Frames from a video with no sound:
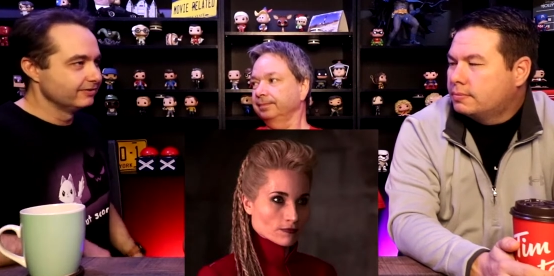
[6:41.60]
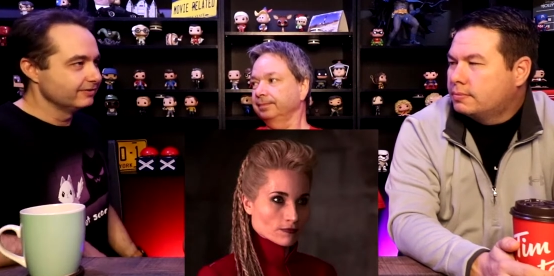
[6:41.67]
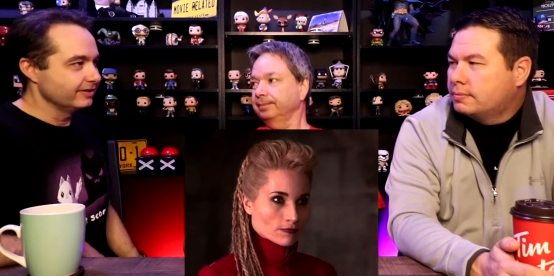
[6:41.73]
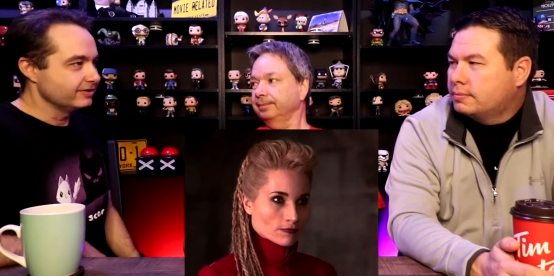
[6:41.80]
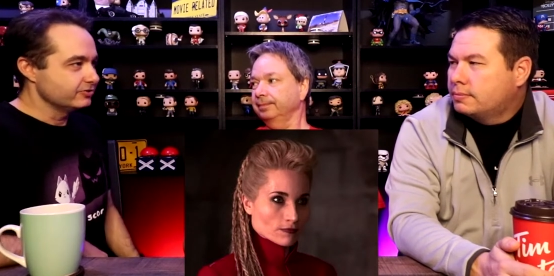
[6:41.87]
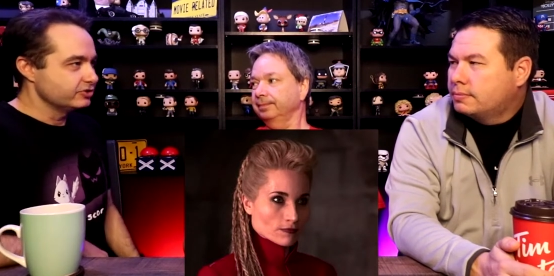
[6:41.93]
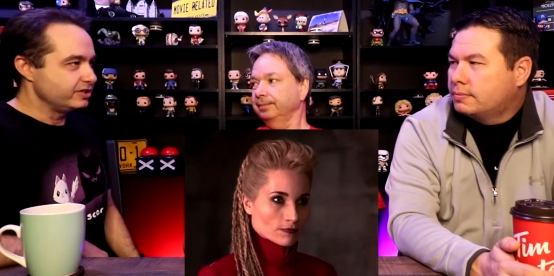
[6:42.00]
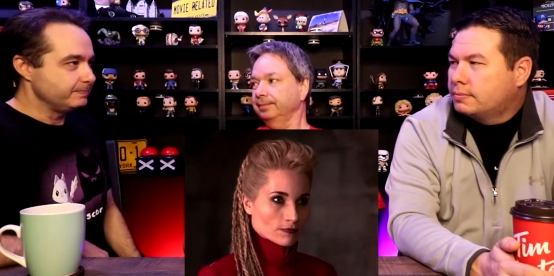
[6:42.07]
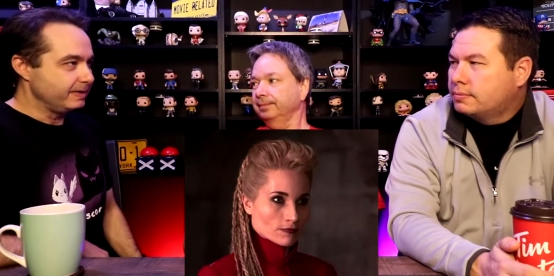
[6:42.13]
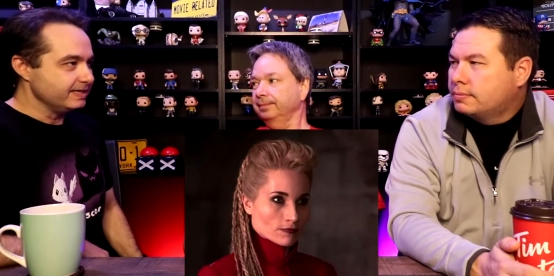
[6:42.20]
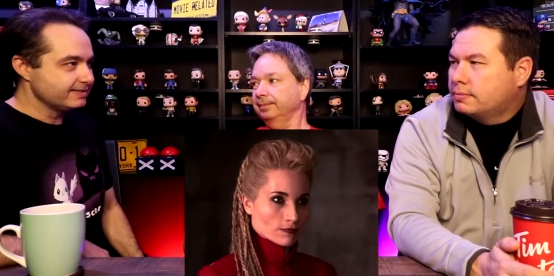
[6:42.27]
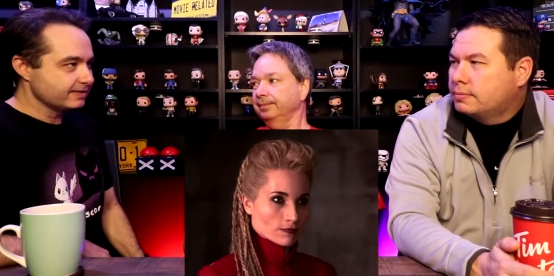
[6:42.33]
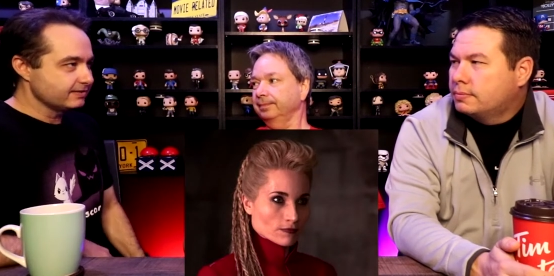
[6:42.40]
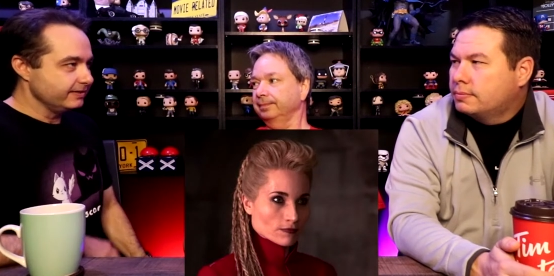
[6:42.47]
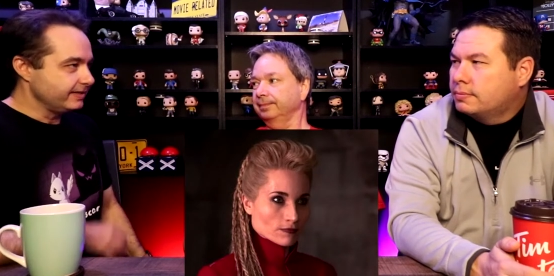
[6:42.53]
Speaker 1: like she
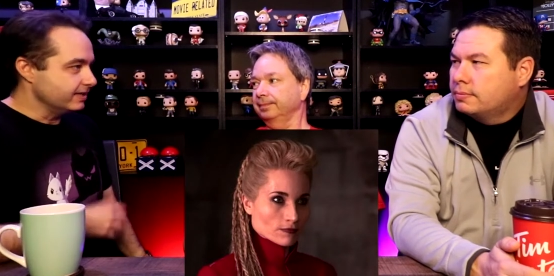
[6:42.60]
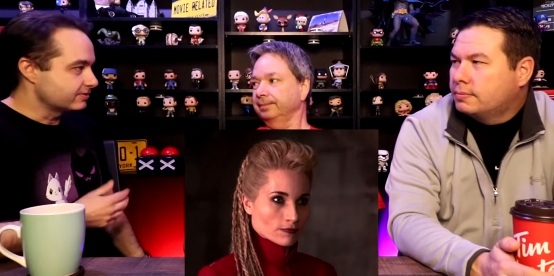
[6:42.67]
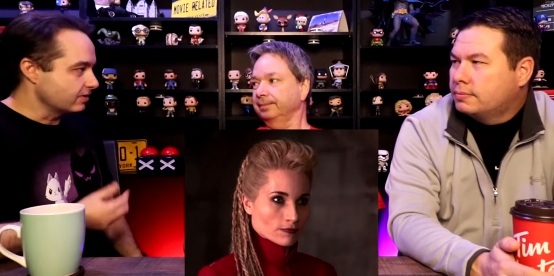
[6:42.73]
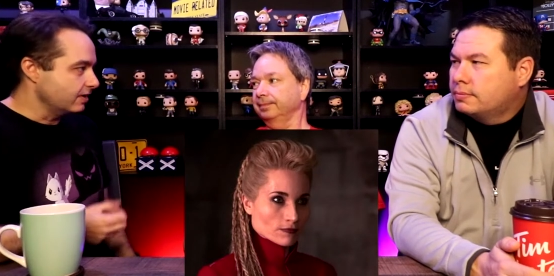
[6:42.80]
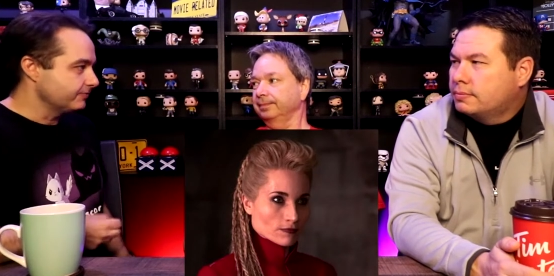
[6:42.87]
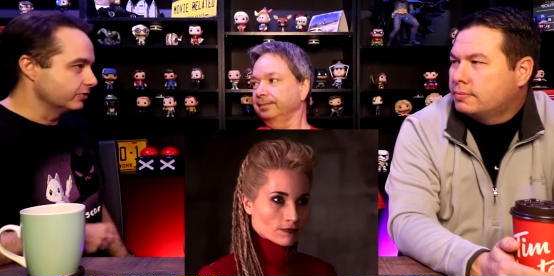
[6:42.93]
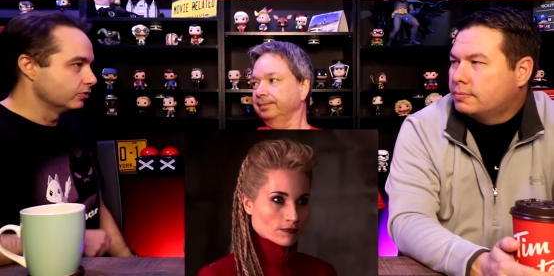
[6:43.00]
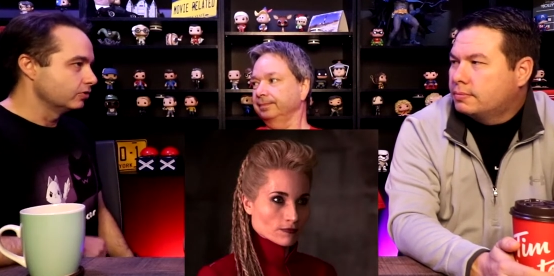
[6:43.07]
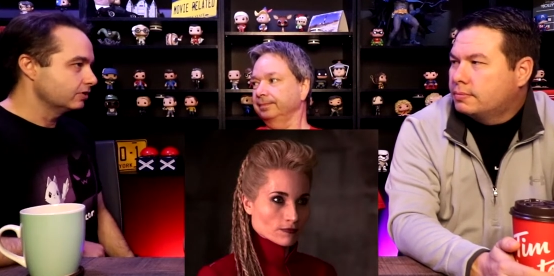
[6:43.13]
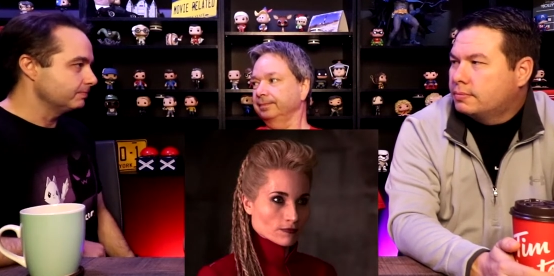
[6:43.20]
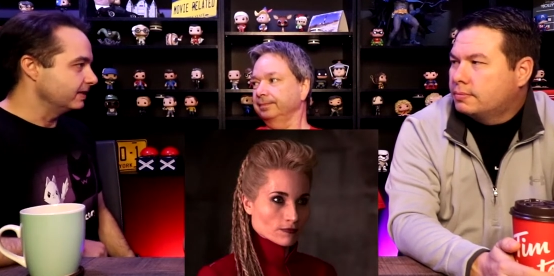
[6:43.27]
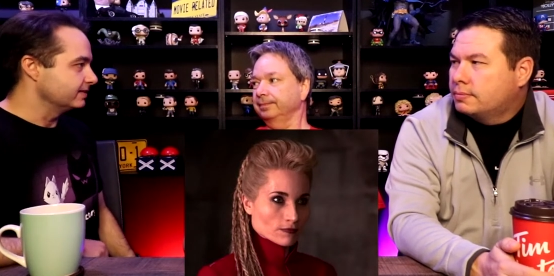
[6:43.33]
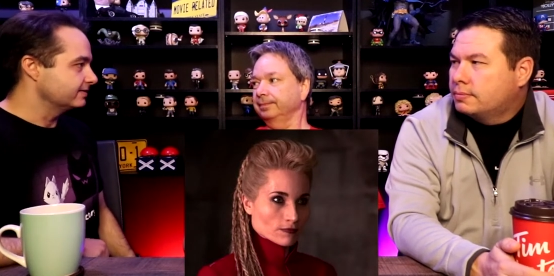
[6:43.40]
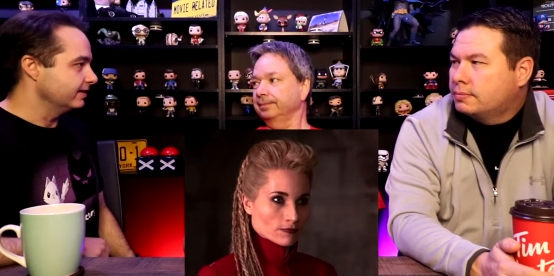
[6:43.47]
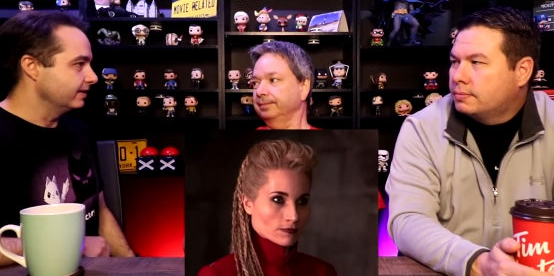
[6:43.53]
basically gets off the hook
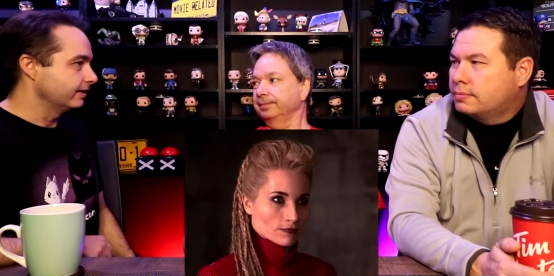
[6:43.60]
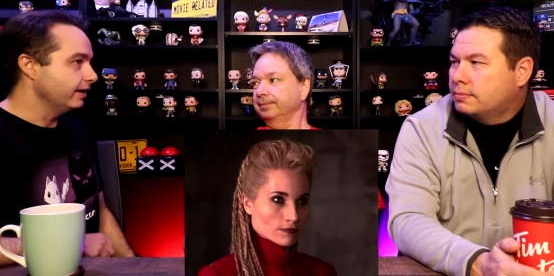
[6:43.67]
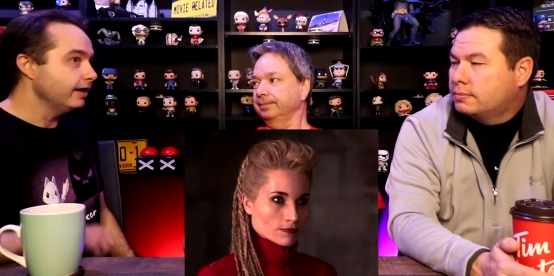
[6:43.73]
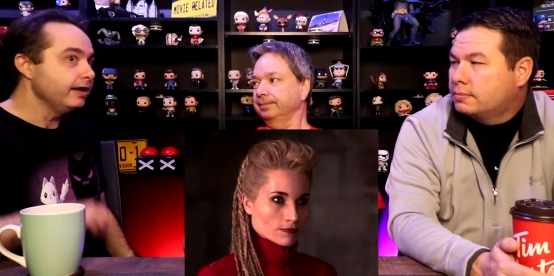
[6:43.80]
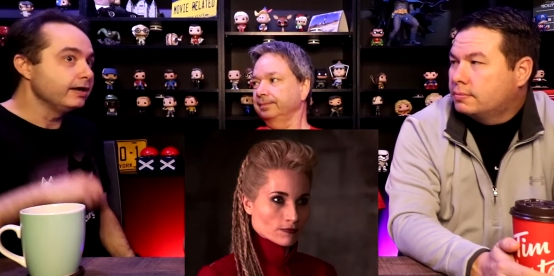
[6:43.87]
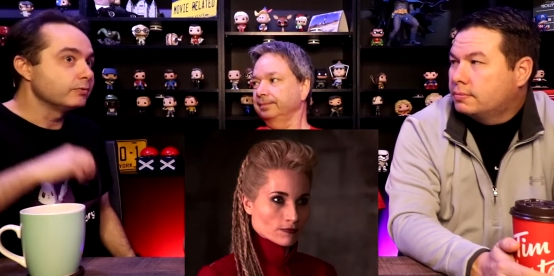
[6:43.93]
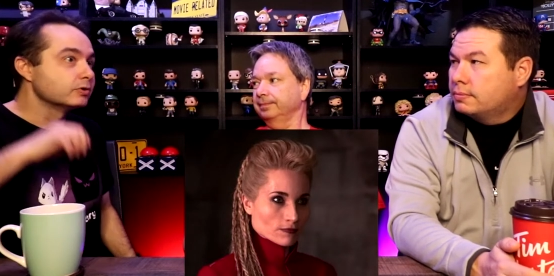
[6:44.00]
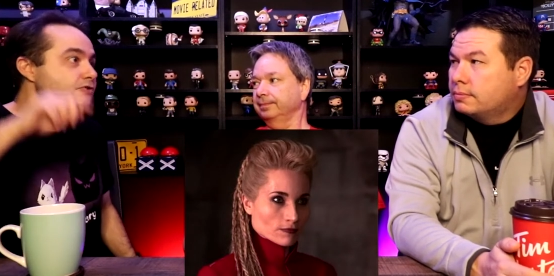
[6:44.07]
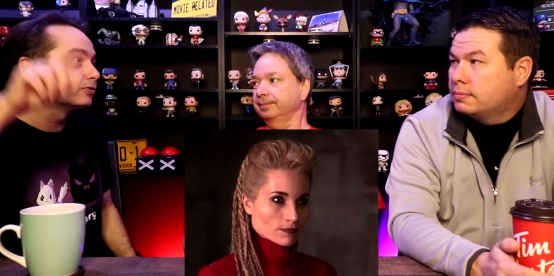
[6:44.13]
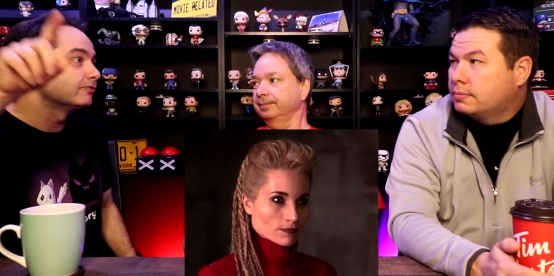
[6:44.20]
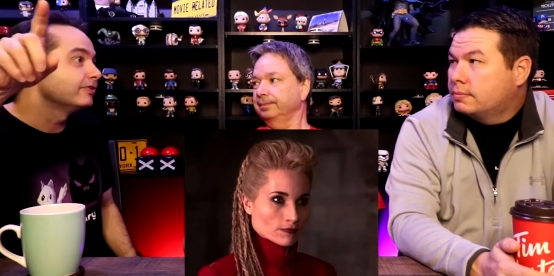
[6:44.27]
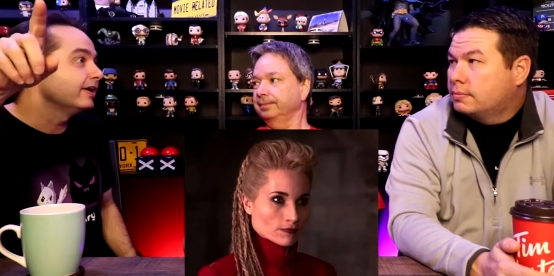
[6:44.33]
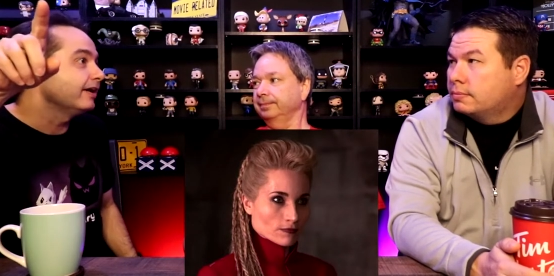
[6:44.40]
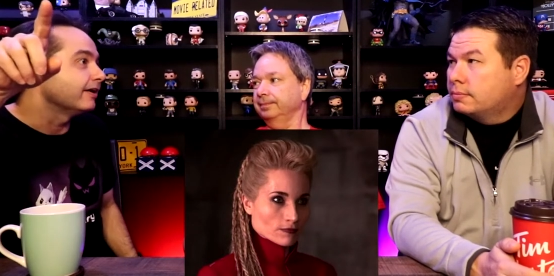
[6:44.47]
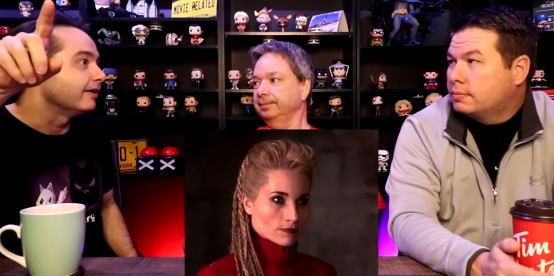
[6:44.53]
by saying, "Hey, what's
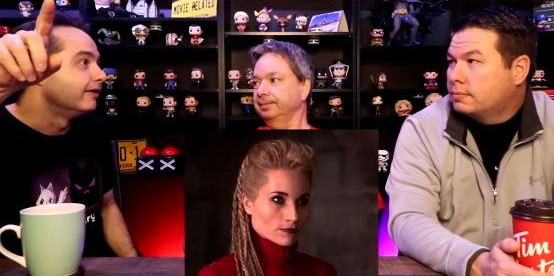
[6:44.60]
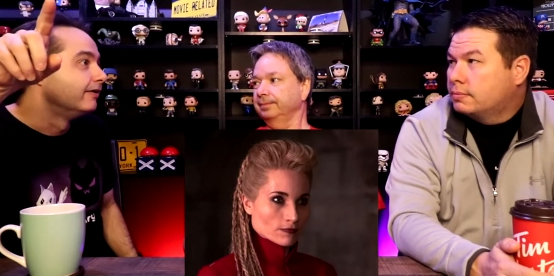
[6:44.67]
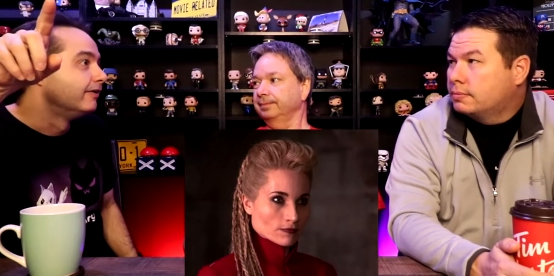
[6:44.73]
over there?"